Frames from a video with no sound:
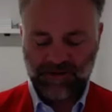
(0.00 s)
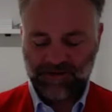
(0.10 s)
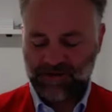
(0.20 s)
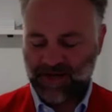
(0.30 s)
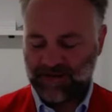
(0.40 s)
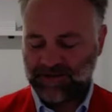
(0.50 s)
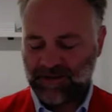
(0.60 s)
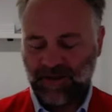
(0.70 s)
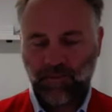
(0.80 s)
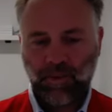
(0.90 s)
today's
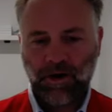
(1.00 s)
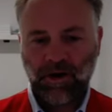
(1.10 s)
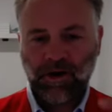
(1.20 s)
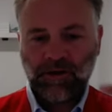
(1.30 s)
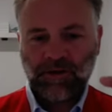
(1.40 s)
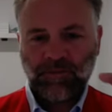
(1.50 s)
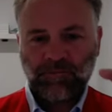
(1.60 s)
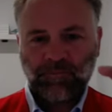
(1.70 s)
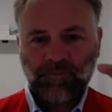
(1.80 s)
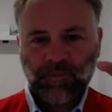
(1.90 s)
thing, what,
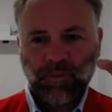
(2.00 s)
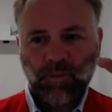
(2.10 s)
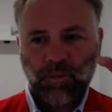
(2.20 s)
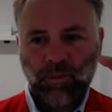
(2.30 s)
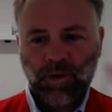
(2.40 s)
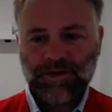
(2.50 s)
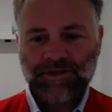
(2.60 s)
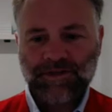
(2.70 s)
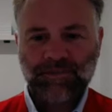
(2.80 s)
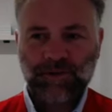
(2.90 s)
why is
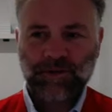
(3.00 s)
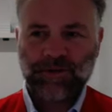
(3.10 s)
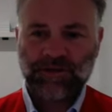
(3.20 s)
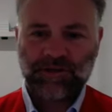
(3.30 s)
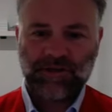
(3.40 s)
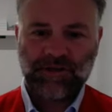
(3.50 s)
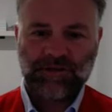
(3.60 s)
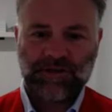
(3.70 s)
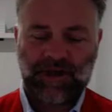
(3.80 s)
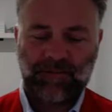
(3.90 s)
this important to
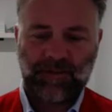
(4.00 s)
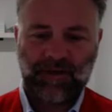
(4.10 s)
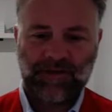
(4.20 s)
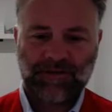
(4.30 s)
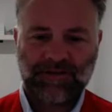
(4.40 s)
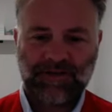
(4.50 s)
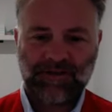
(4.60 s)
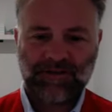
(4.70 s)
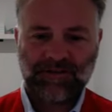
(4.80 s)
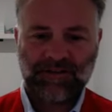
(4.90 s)
you, Sam? I
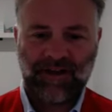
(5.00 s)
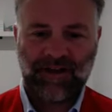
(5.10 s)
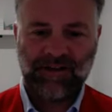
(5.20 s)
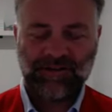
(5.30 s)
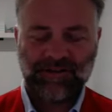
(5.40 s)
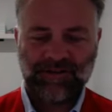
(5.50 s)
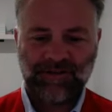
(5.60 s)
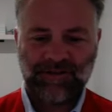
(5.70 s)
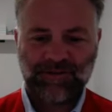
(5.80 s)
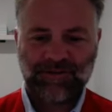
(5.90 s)
understand, uh, listening to
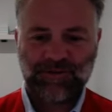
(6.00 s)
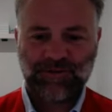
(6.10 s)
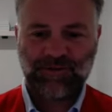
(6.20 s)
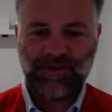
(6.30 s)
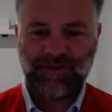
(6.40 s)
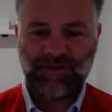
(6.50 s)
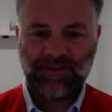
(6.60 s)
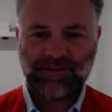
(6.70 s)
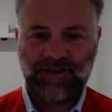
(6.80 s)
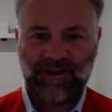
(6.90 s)
your story,
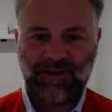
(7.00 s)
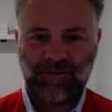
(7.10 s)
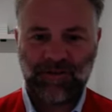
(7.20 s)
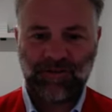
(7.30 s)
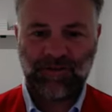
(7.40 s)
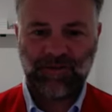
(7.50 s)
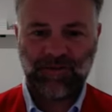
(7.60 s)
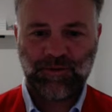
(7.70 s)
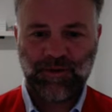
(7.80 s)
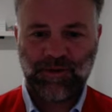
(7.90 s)
that um, I think you
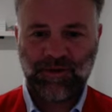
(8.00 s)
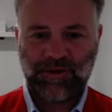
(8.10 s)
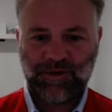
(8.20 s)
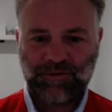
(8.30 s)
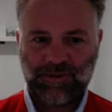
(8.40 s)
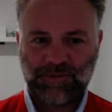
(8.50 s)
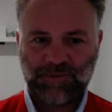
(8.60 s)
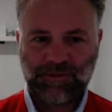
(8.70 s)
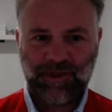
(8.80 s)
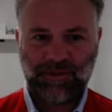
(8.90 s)
were one of the earliest
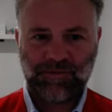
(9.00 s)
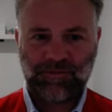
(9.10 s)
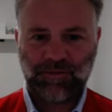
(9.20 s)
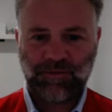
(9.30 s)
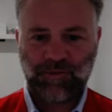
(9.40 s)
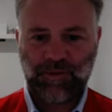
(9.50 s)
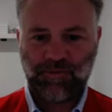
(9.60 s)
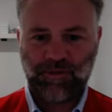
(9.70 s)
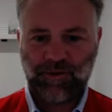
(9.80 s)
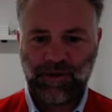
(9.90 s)
people to go through
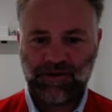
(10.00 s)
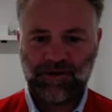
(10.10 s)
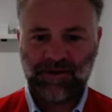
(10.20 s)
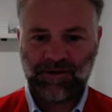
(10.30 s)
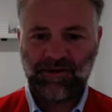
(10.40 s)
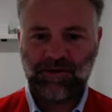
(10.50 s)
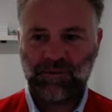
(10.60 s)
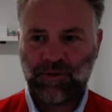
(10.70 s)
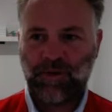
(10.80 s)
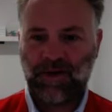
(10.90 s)
Warrior Week, and
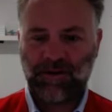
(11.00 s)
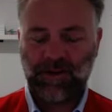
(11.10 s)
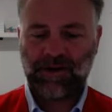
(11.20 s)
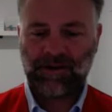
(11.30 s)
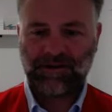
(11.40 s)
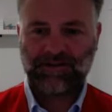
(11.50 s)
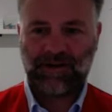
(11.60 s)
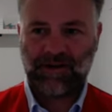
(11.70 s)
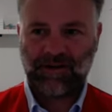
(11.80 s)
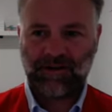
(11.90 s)
you quite quickly
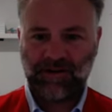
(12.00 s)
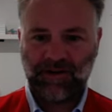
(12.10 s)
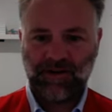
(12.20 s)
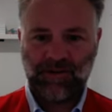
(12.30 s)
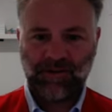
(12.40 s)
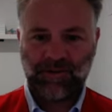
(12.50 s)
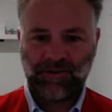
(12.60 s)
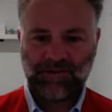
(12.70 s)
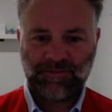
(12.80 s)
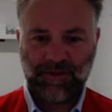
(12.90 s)
decided you
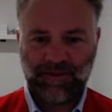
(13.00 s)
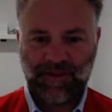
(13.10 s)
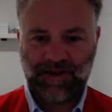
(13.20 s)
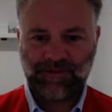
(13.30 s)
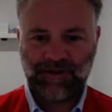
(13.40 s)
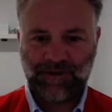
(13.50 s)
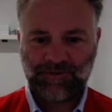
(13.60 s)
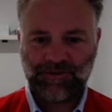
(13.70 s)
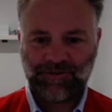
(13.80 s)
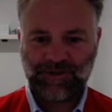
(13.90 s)
wanted to be the head
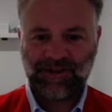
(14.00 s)
coach,